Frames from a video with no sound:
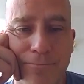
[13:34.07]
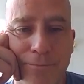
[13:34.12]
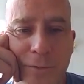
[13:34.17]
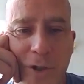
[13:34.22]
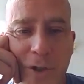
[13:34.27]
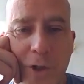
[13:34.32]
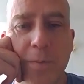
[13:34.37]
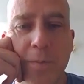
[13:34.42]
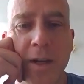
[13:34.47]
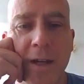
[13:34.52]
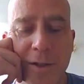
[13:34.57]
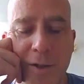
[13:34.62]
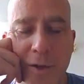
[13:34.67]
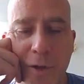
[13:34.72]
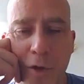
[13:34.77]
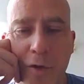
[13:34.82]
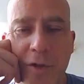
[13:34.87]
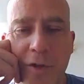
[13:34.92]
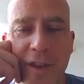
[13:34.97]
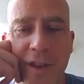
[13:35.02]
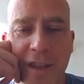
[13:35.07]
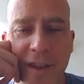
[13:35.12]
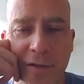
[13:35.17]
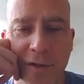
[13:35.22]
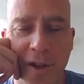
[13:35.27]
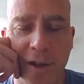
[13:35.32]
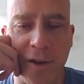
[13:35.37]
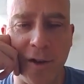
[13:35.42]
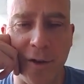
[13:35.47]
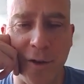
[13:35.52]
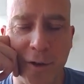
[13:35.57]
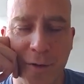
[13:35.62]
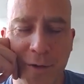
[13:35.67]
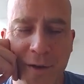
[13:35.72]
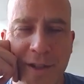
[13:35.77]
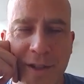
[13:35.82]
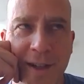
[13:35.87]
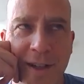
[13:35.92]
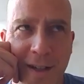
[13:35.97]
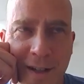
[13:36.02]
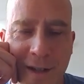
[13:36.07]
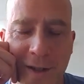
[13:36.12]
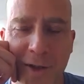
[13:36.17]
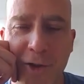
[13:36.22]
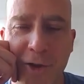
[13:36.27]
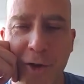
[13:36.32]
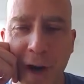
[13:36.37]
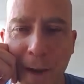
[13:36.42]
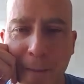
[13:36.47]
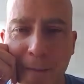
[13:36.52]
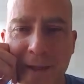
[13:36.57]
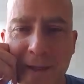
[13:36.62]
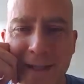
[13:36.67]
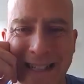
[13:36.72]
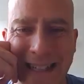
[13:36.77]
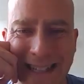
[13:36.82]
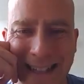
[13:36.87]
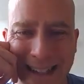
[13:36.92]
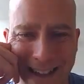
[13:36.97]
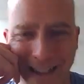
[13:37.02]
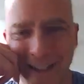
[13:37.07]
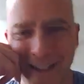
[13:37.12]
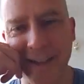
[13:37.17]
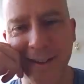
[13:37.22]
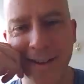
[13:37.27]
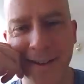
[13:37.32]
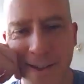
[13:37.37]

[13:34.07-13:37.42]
just because of the Thucydides trap is likely,